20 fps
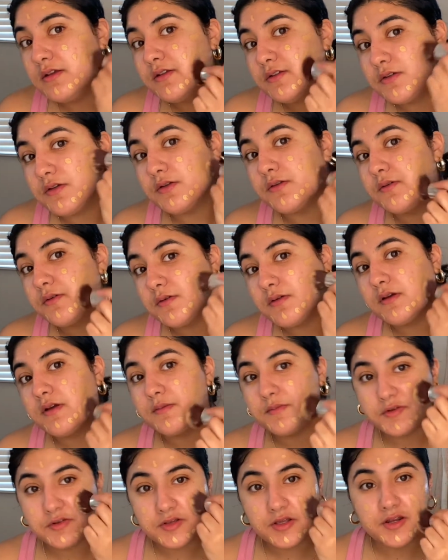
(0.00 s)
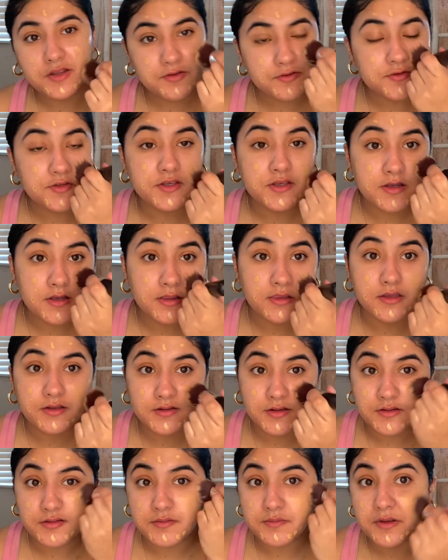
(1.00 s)
So I'm just kind of using this
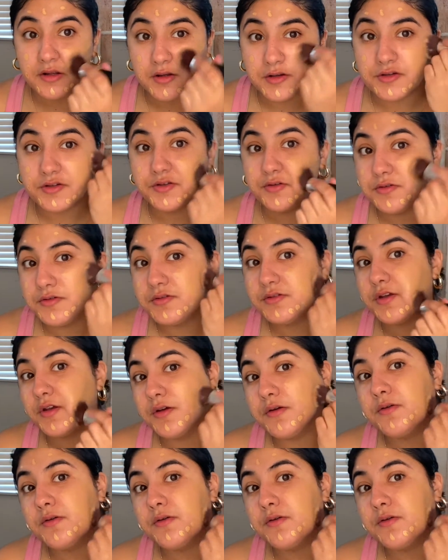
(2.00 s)
as a mirror too, so.